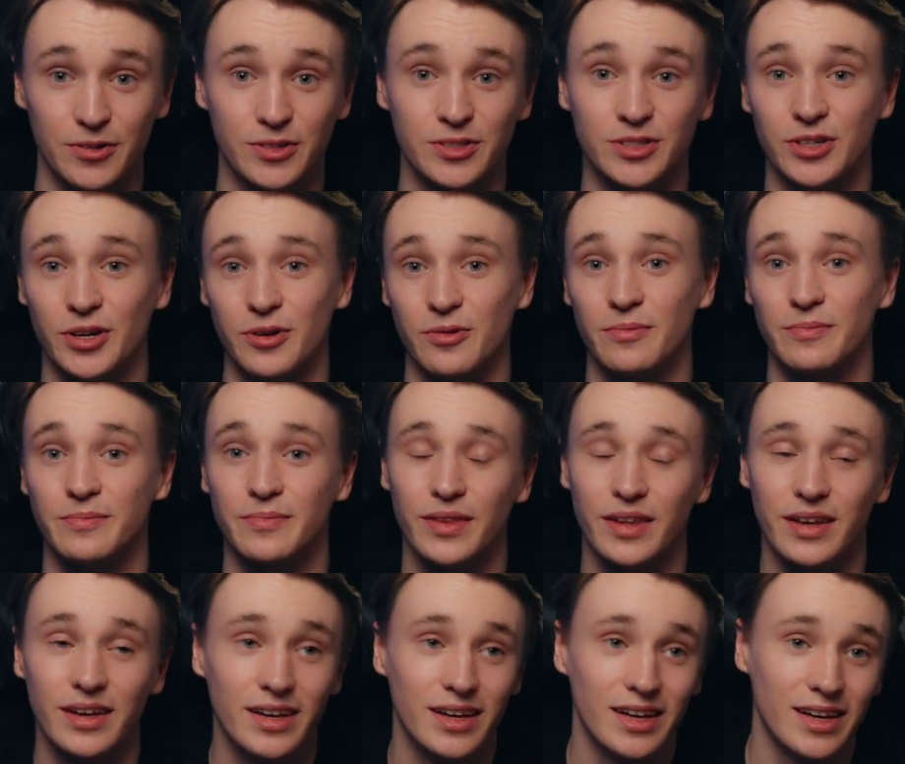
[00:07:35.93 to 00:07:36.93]
So
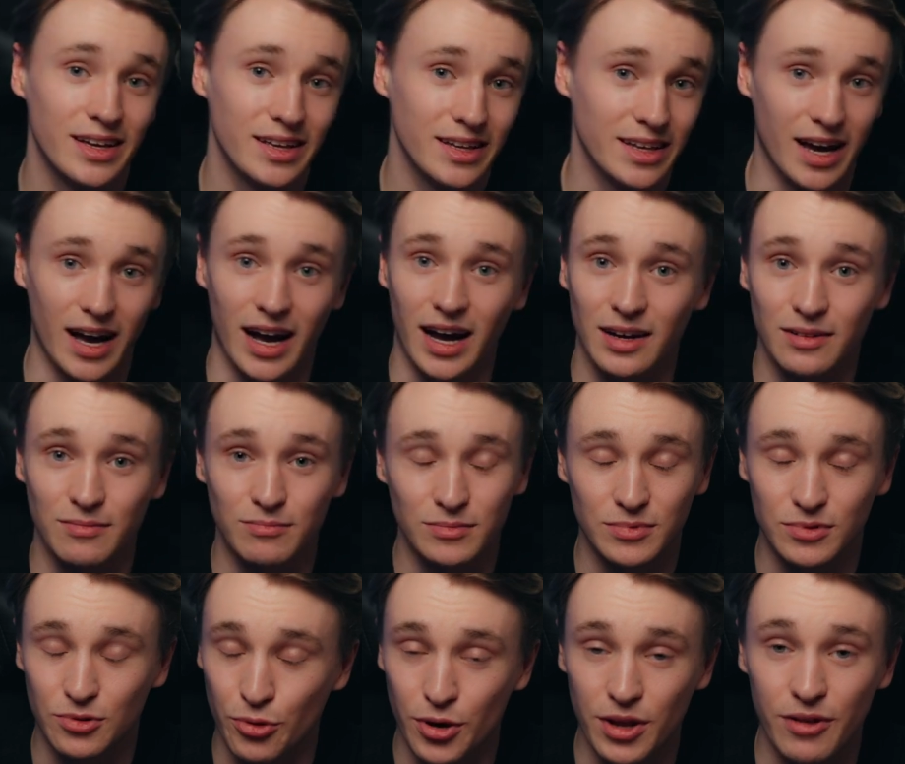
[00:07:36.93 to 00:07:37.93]
yeah,
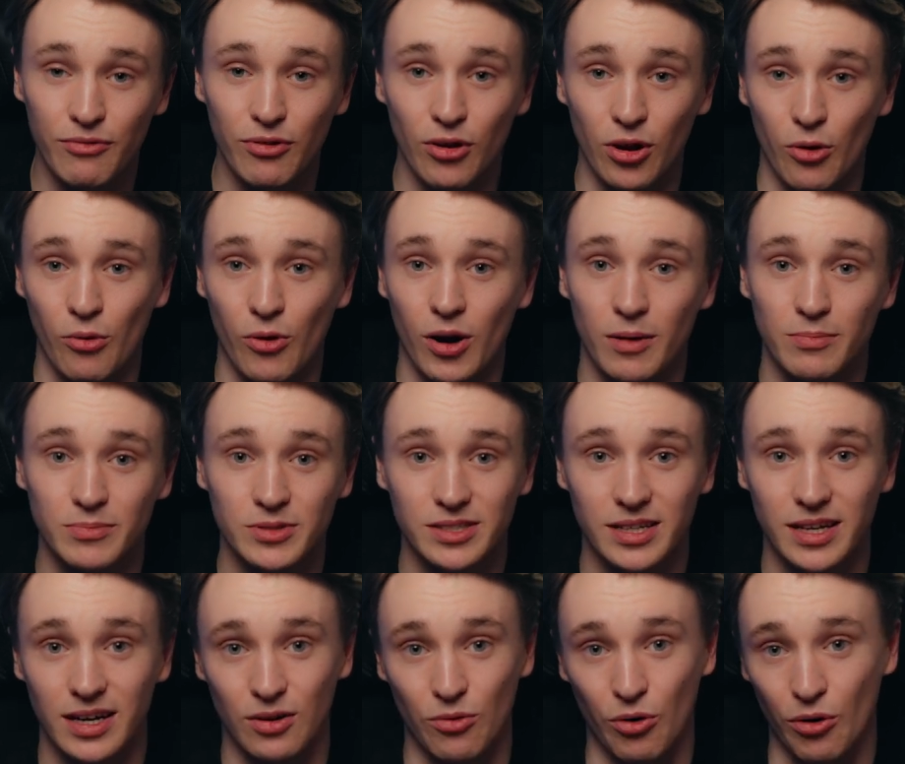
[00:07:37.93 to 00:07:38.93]
3 follow-ups
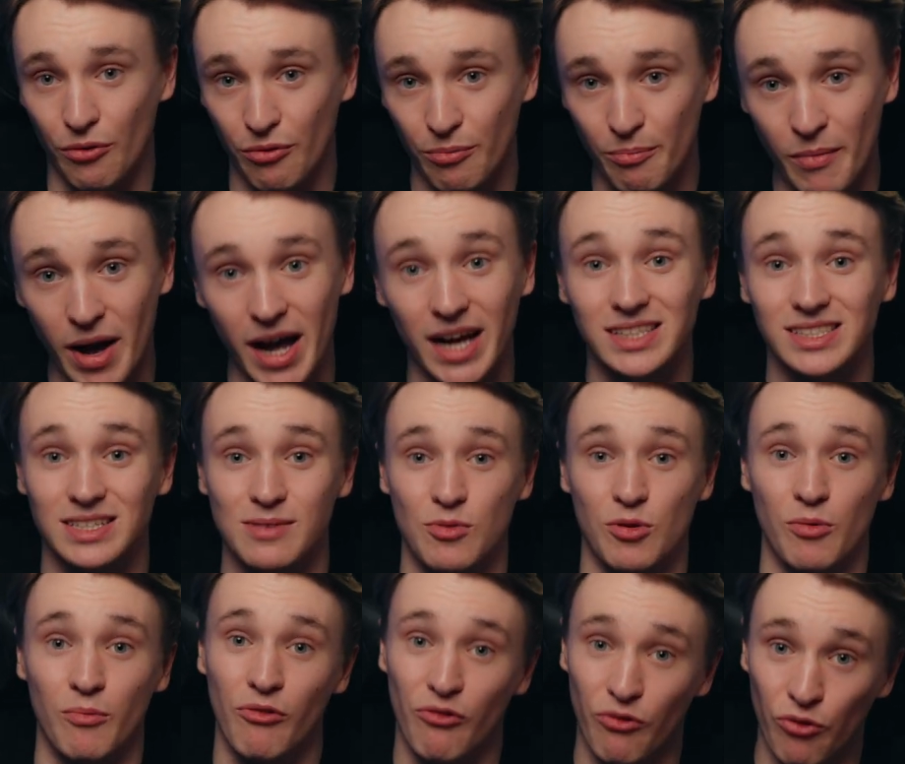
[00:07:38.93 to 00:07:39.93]
or
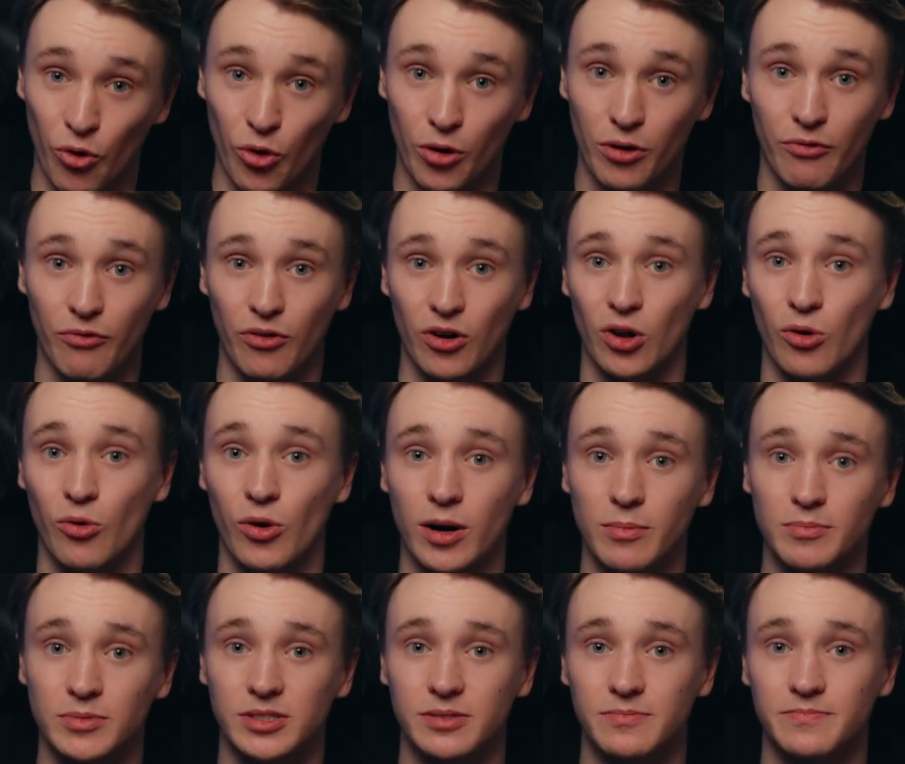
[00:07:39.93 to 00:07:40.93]
maximum 4
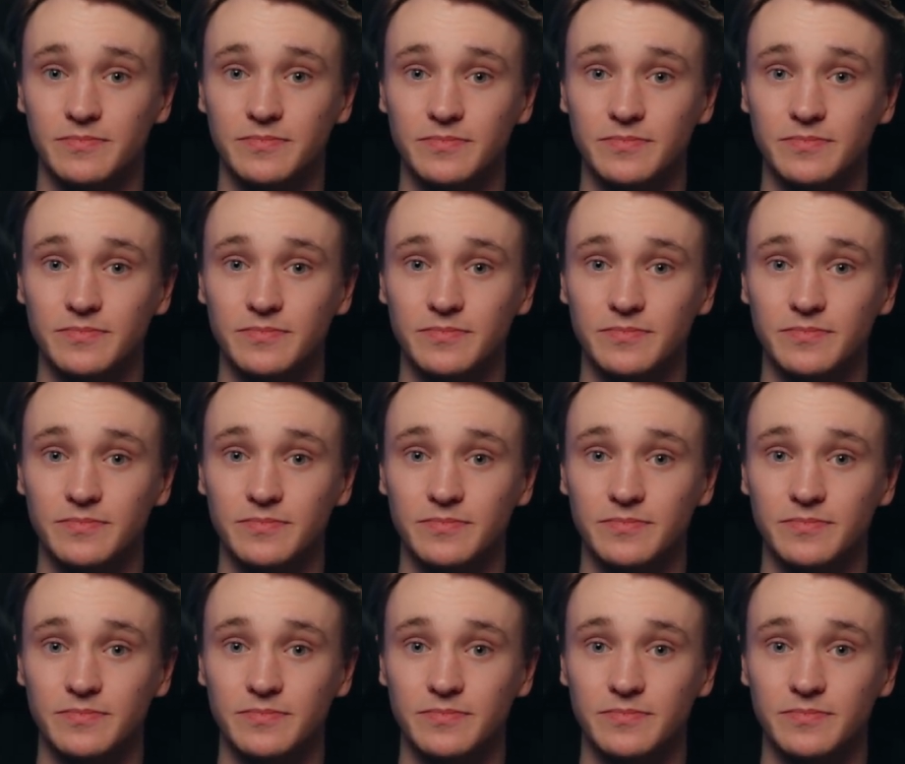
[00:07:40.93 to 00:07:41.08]
follow-ups.